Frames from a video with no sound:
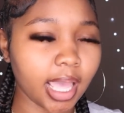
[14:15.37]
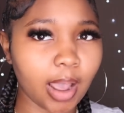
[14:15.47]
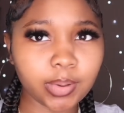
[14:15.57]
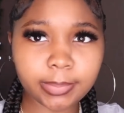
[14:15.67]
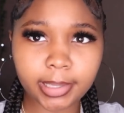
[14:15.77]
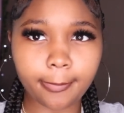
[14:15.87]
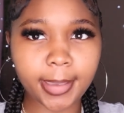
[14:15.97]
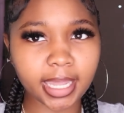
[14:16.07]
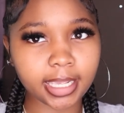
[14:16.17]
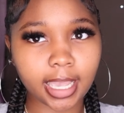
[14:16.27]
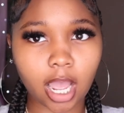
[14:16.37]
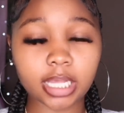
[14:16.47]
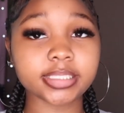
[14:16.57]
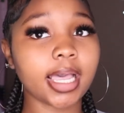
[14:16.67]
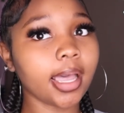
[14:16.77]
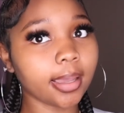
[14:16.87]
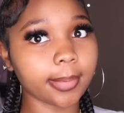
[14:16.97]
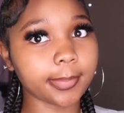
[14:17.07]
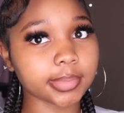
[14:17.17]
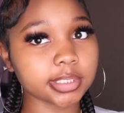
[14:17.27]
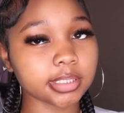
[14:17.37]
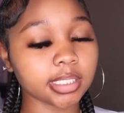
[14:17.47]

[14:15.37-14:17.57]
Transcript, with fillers: i want to be a baddie at all times